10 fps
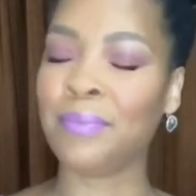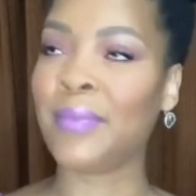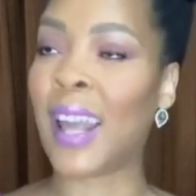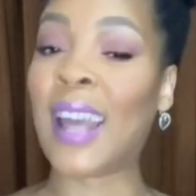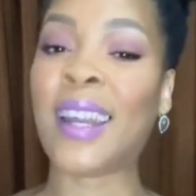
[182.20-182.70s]

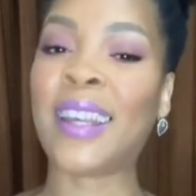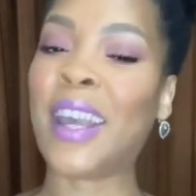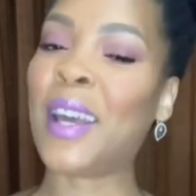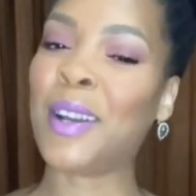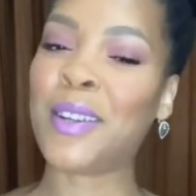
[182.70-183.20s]
And I
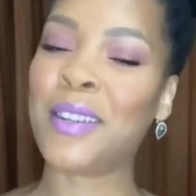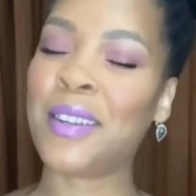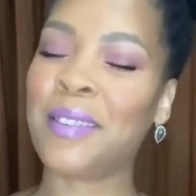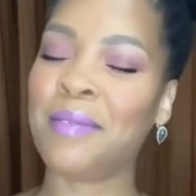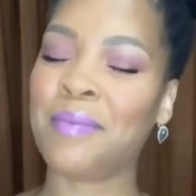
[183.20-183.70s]
cannot
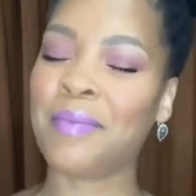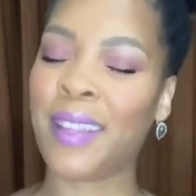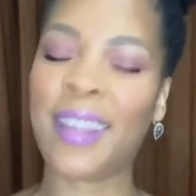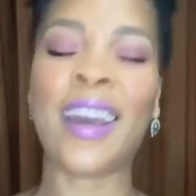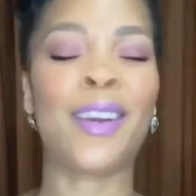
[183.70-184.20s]

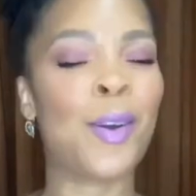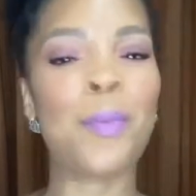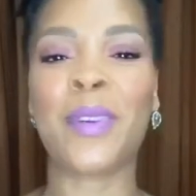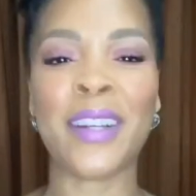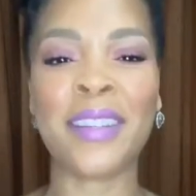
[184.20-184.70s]
thank
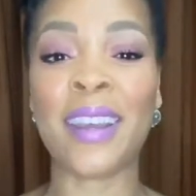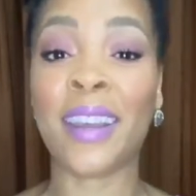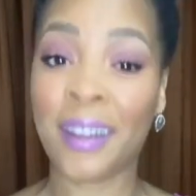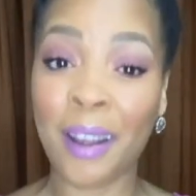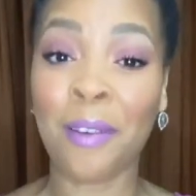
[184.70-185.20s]
Corporate SA
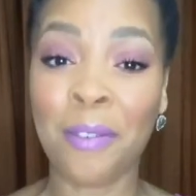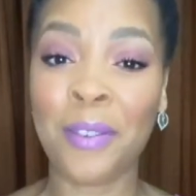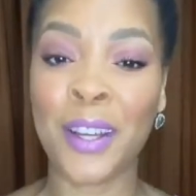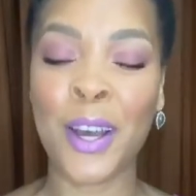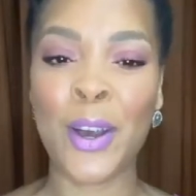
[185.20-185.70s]
enough
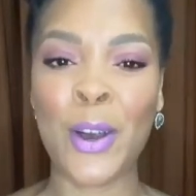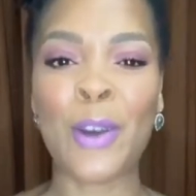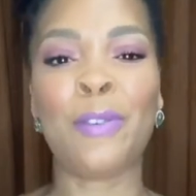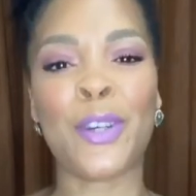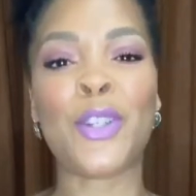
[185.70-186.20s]

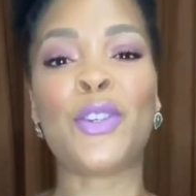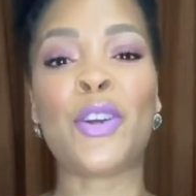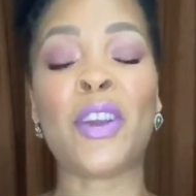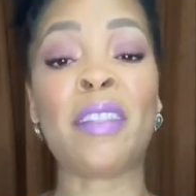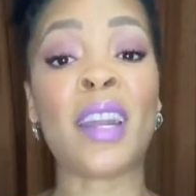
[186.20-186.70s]
for
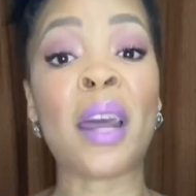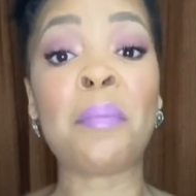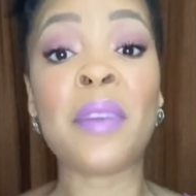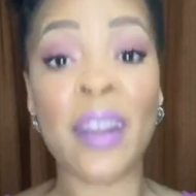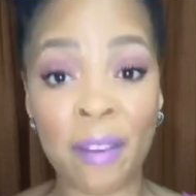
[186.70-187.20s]
ensuring that
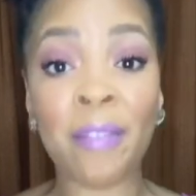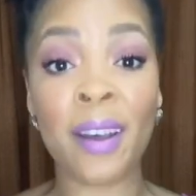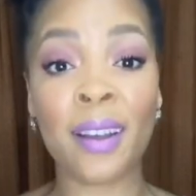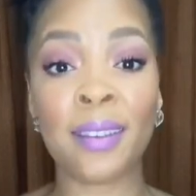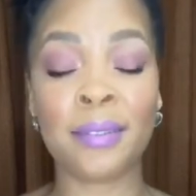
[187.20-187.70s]
I'm
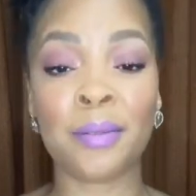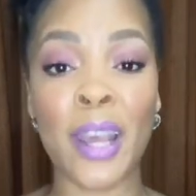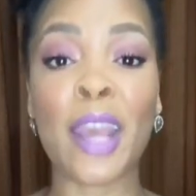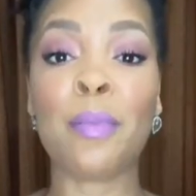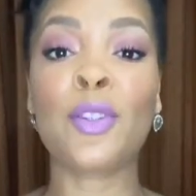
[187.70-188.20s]
never
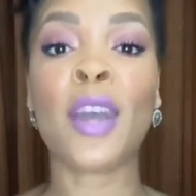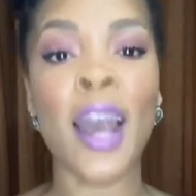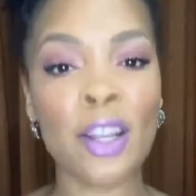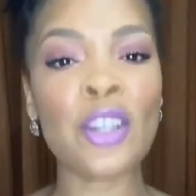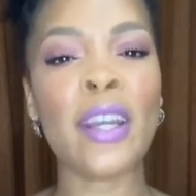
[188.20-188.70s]
able to
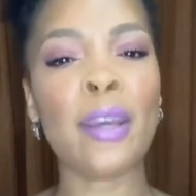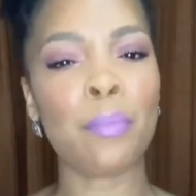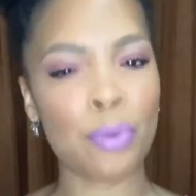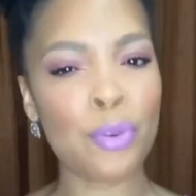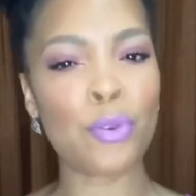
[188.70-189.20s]
actually
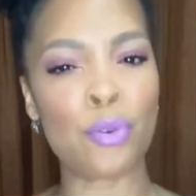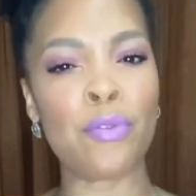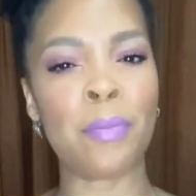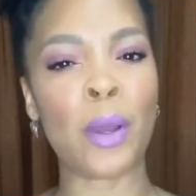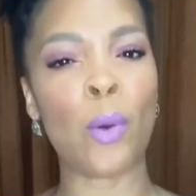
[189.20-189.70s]

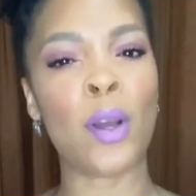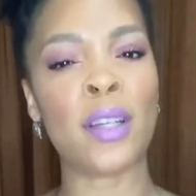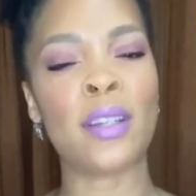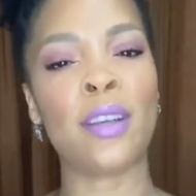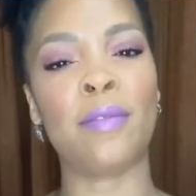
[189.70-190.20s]
improve my
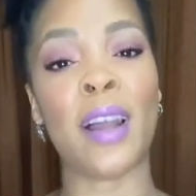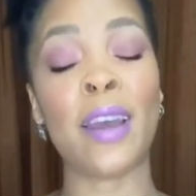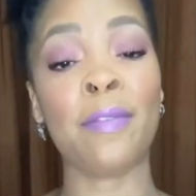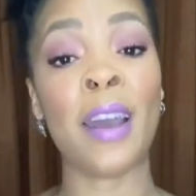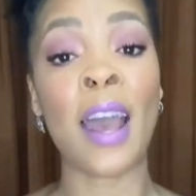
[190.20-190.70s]
quality of
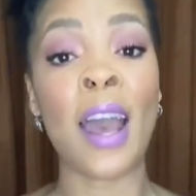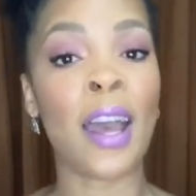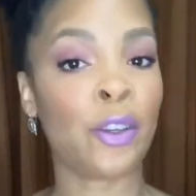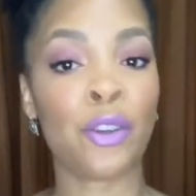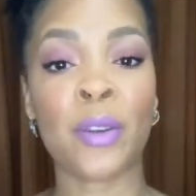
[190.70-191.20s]
life
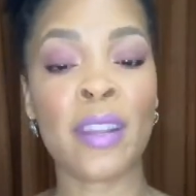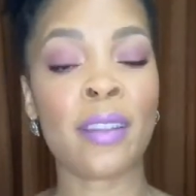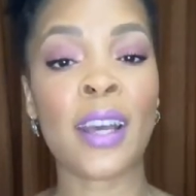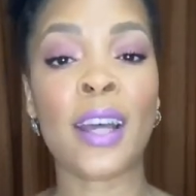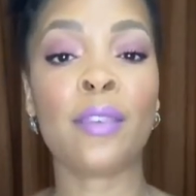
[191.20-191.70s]
and create the
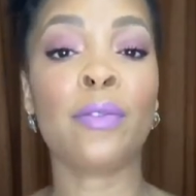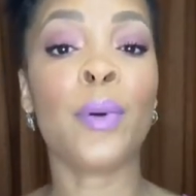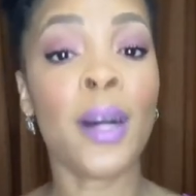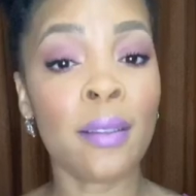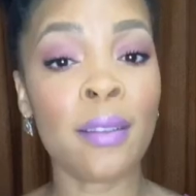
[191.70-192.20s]
kind of
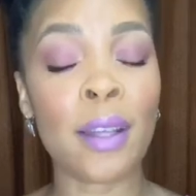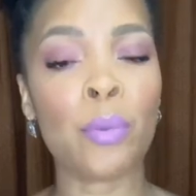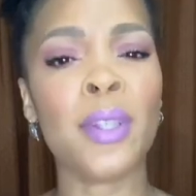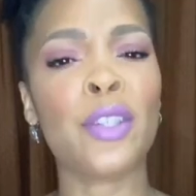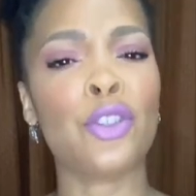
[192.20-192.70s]
wealth that
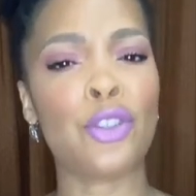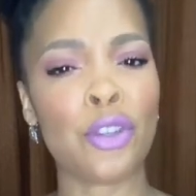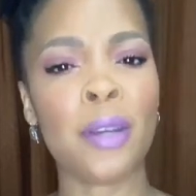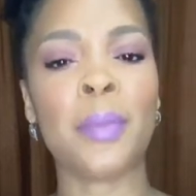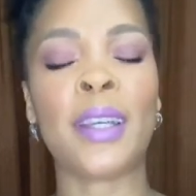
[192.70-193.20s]
will
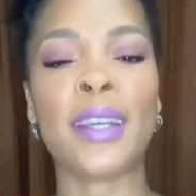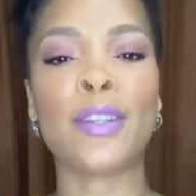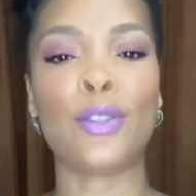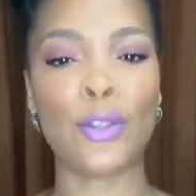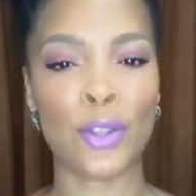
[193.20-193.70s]
ensure my
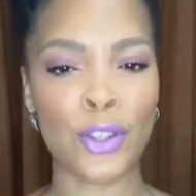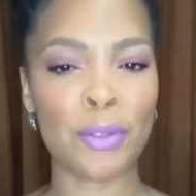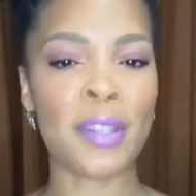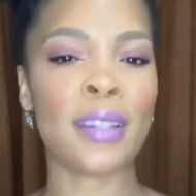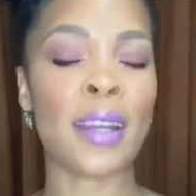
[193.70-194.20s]
kids'
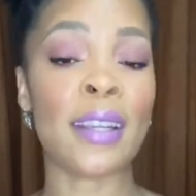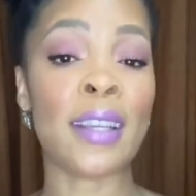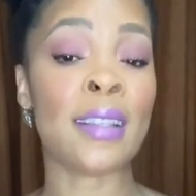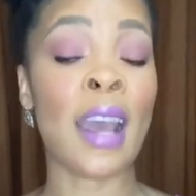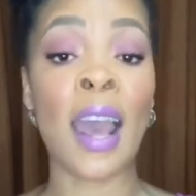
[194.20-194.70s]
tertiary
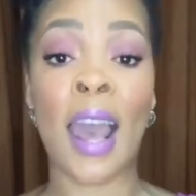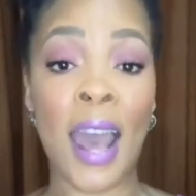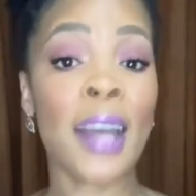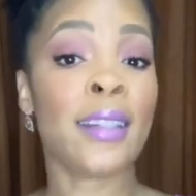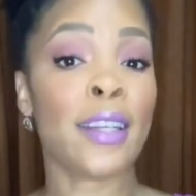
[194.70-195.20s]
studies
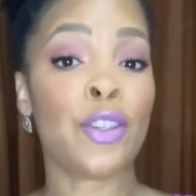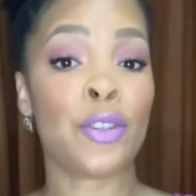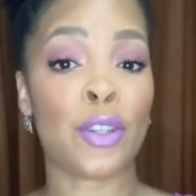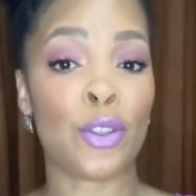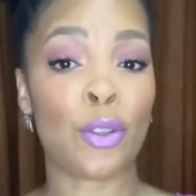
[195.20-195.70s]
and
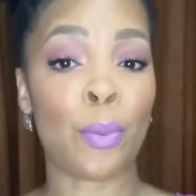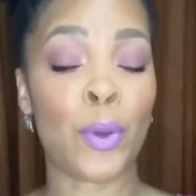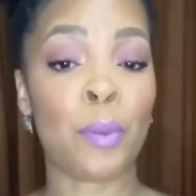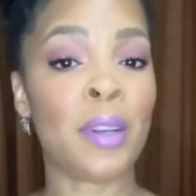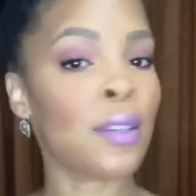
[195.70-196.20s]
entry into the
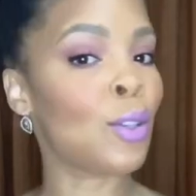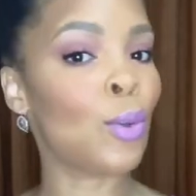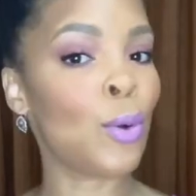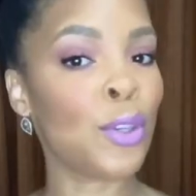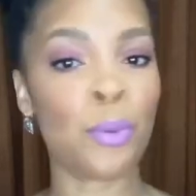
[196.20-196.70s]
workplace are
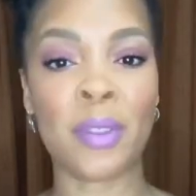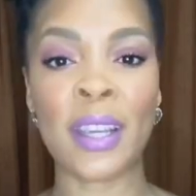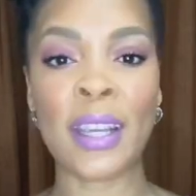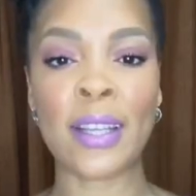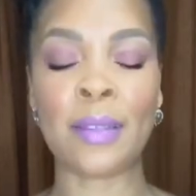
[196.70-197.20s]
sorted with
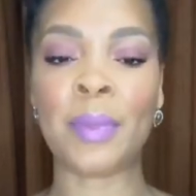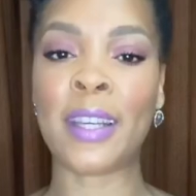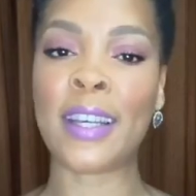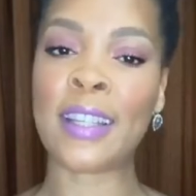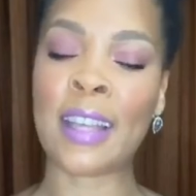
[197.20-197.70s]
ease,
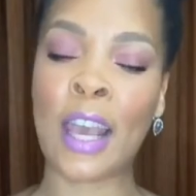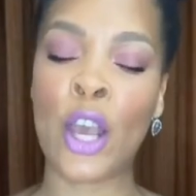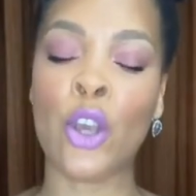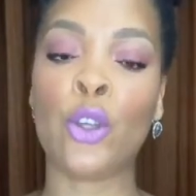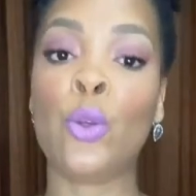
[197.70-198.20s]
because
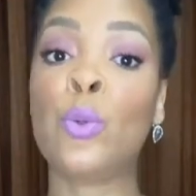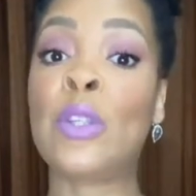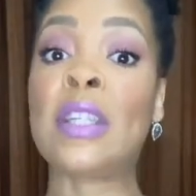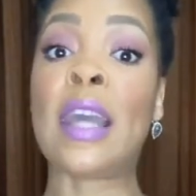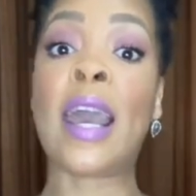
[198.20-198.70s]
you
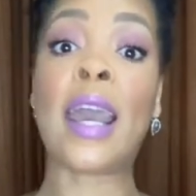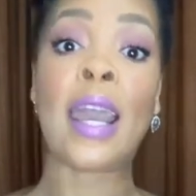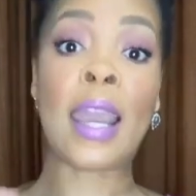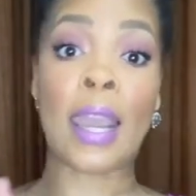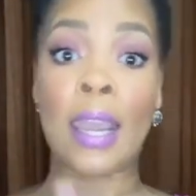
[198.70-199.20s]

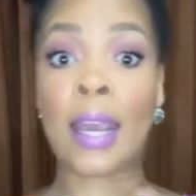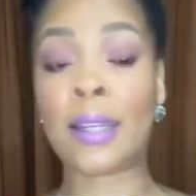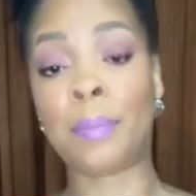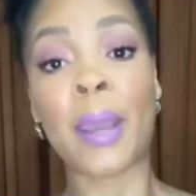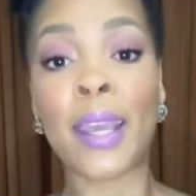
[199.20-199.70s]
stay
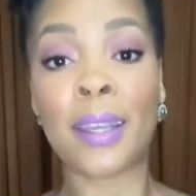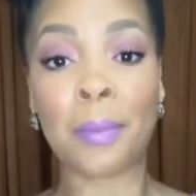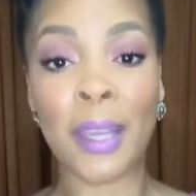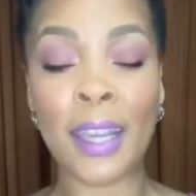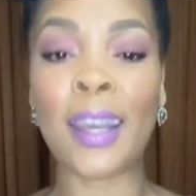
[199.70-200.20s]
underpaying
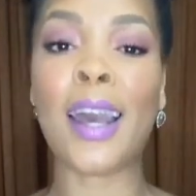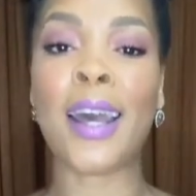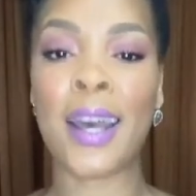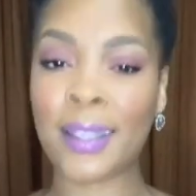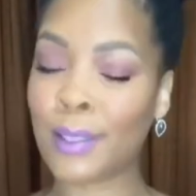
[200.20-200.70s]
me
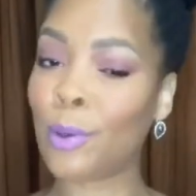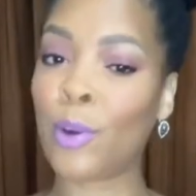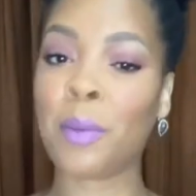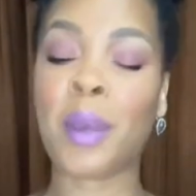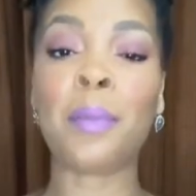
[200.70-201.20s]
and
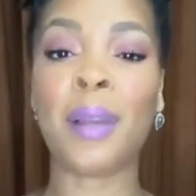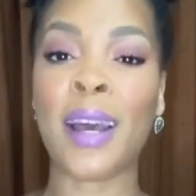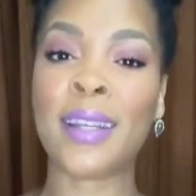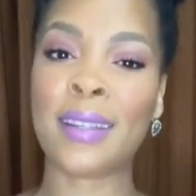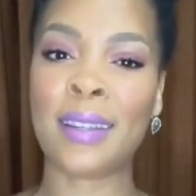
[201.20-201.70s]
ignoring my
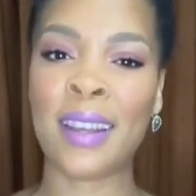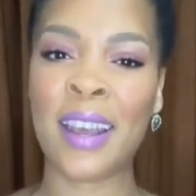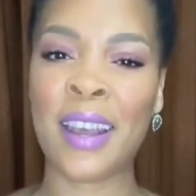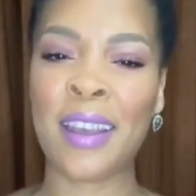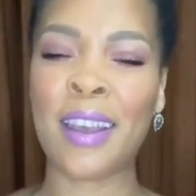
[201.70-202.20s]
plight.
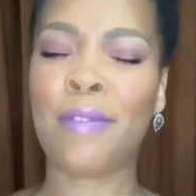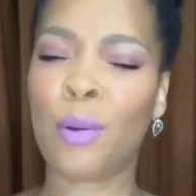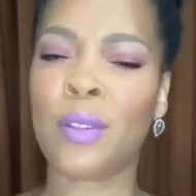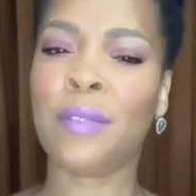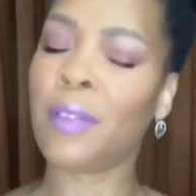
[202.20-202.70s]
If it
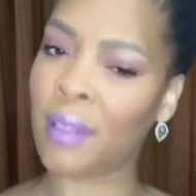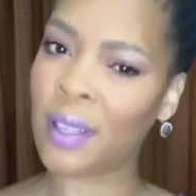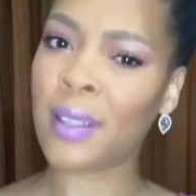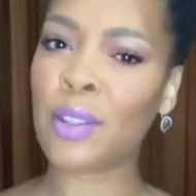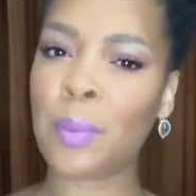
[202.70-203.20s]
wasn't for
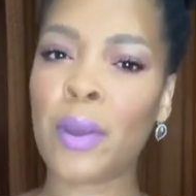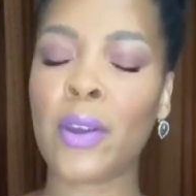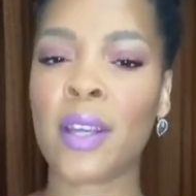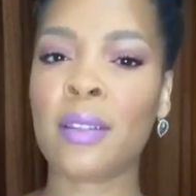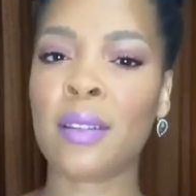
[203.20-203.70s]
this
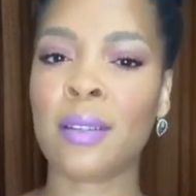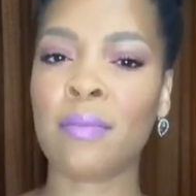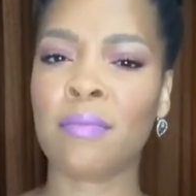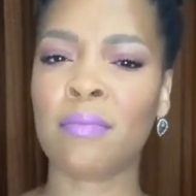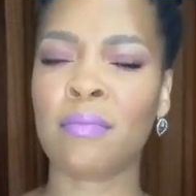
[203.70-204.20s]
experience,
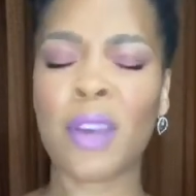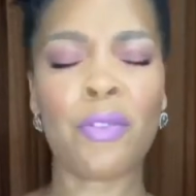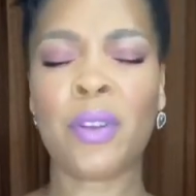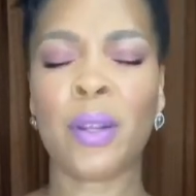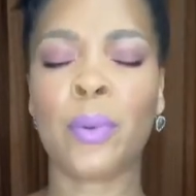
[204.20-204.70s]
I
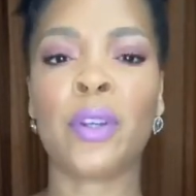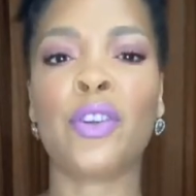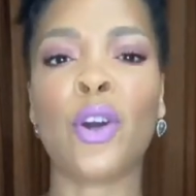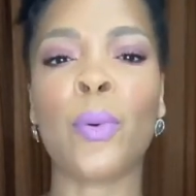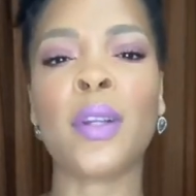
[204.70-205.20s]
really wouldn't
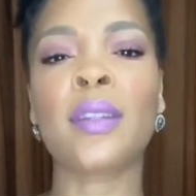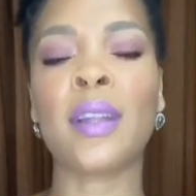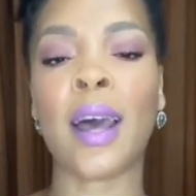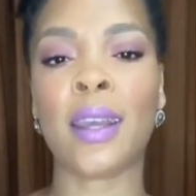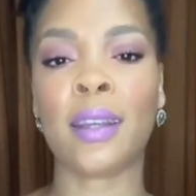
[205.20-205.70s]
know what it's
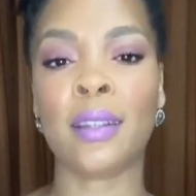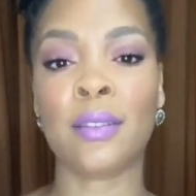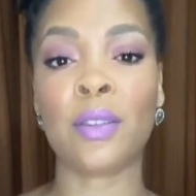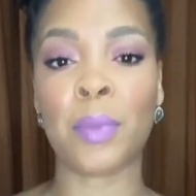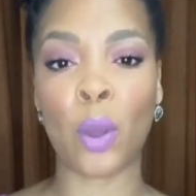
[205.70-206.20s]
like
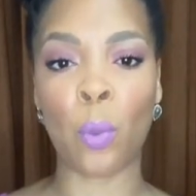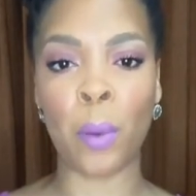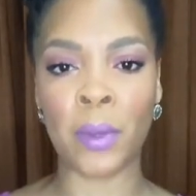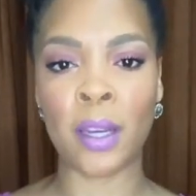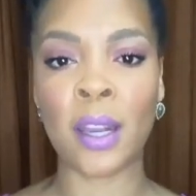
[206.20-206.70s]
to be a
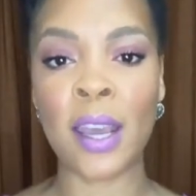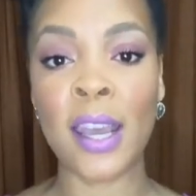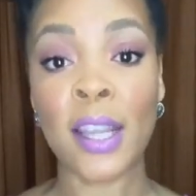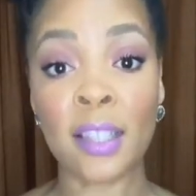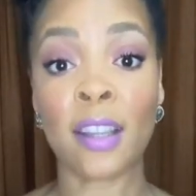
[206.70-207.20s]
woman
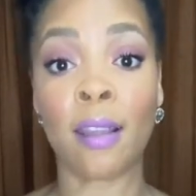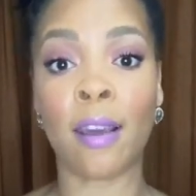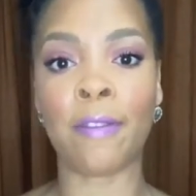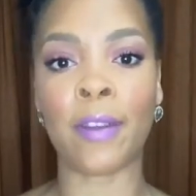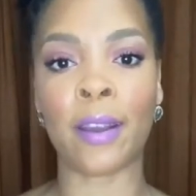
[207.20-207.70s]
in South
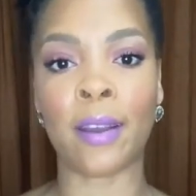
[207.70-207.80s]
Africa.